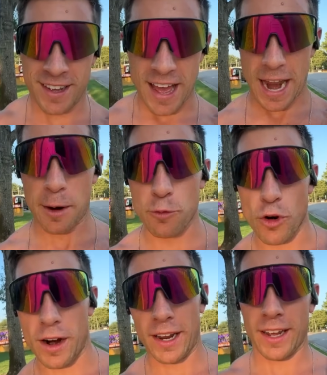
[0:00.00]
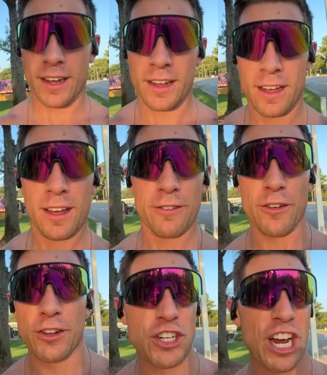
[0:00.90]
and I'm running
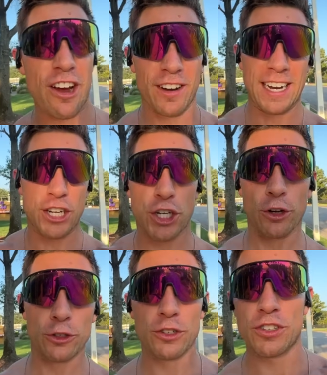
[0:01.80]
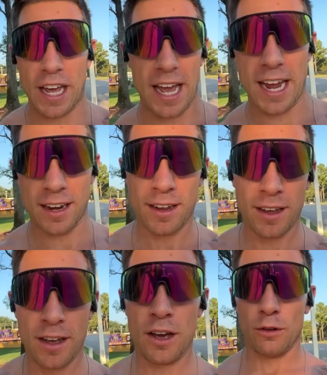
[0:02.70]
for the charity Children's Aid,
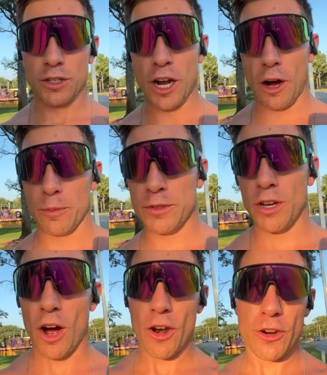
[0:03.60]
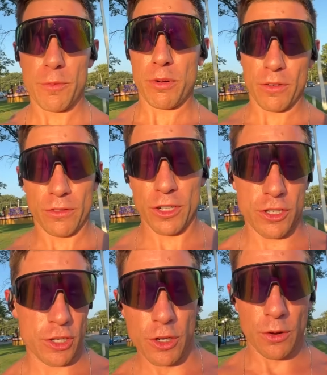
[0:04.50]
which helps
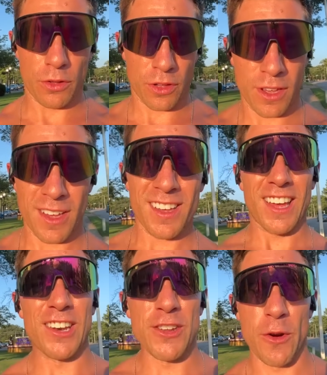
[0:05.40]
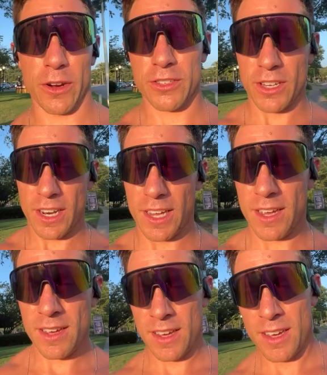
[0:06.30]
underprivileged youth in New York City
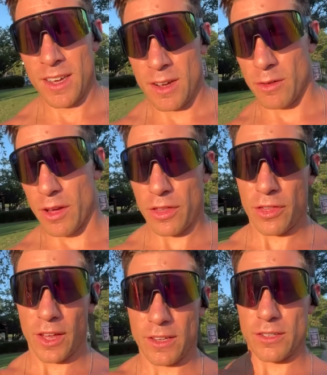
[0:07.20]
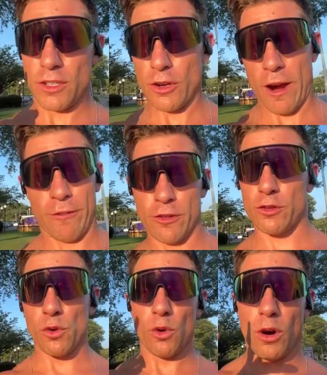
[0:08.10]
with things to do after
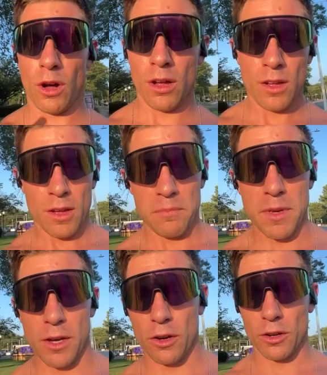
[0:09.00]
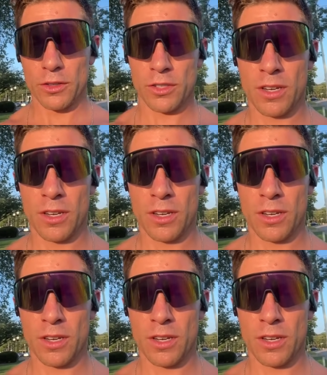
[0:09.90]
school, meals,